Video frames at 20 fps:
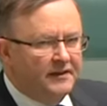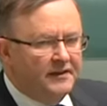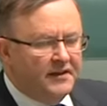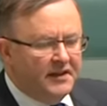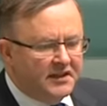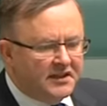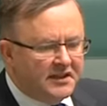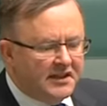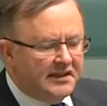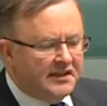
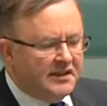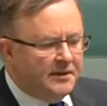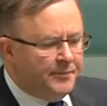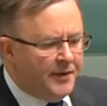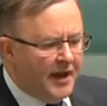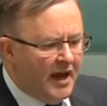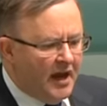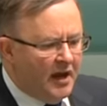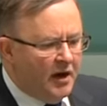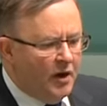This is
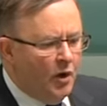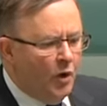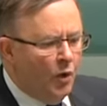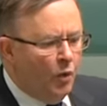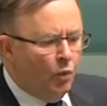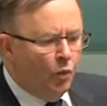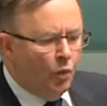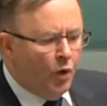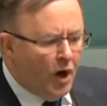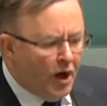about
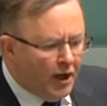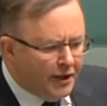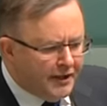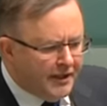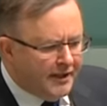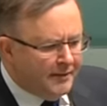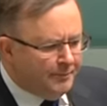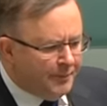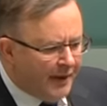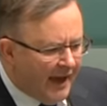
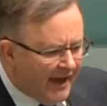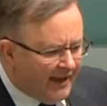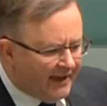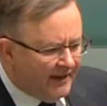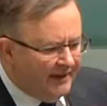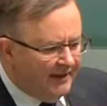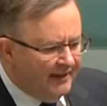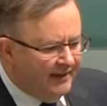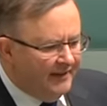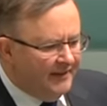winding back